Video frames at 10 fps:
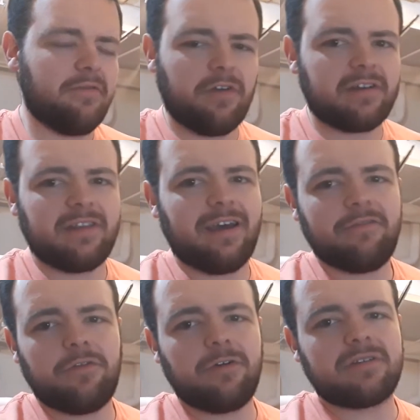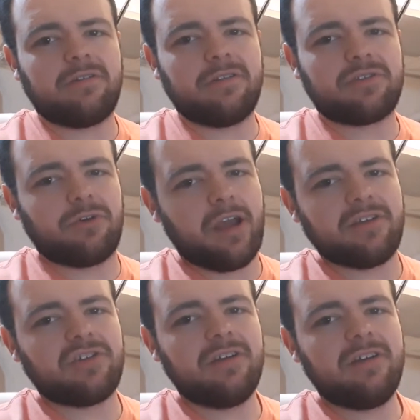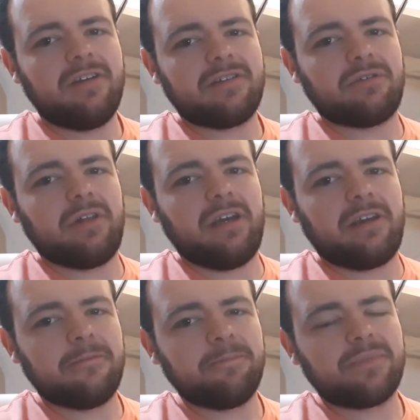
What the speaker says: Fuck that. Focus on the stretch. So like,